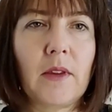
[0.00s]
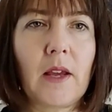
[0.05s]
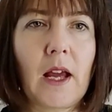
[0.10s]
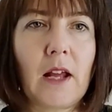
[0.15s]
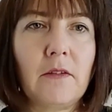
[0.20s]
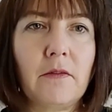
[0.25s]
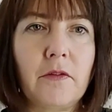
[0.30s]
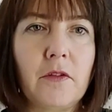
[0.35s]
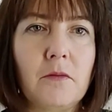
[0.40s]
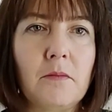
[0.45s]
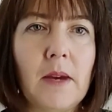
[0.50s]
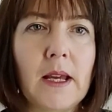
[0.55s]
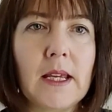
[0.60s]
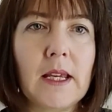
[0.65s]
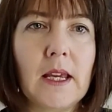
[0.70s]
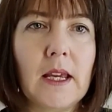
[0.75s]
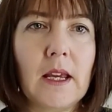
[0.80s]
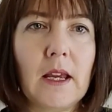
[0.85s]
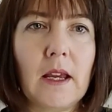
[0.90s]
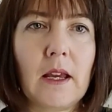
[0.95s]
and for
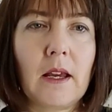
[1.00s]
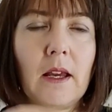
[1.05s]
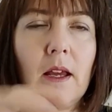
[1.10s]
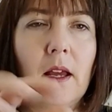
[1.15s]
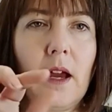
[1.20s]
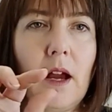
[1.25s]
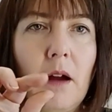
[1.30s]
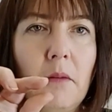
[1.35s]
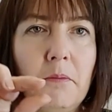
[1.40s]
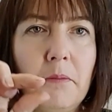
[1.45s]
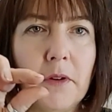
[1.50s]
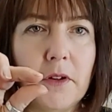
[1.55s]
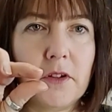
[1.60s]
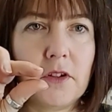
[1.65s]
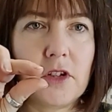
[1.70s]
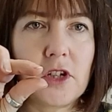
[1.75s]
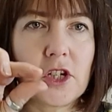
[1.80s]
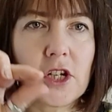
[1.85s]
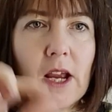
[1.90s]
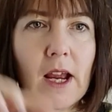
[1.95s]
making a
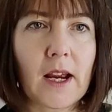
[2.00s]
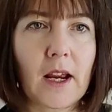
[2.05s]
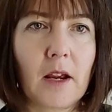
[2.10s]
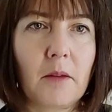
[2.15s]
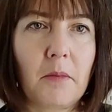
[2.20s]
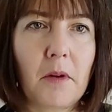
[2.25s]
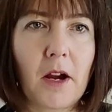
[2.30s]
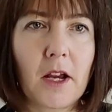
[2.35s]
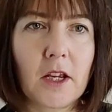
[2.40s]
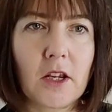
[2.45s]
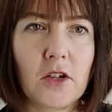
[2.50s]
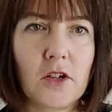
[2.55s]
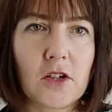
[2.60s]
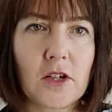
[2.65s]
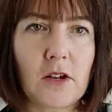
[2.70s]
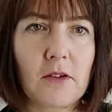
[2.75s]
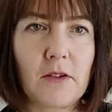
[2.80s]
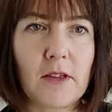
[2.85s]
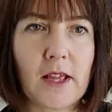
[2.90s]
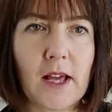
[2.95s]
button shank. But I can
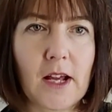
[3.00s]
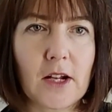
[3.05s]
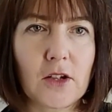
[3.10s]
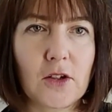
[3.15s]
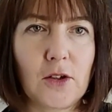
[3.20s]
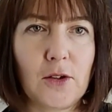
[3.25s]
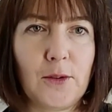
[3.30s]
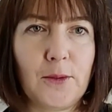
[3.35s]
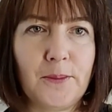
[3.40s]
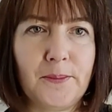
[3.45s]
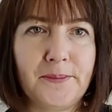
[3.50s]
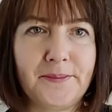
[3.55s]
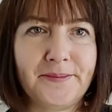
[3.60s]
show you that too.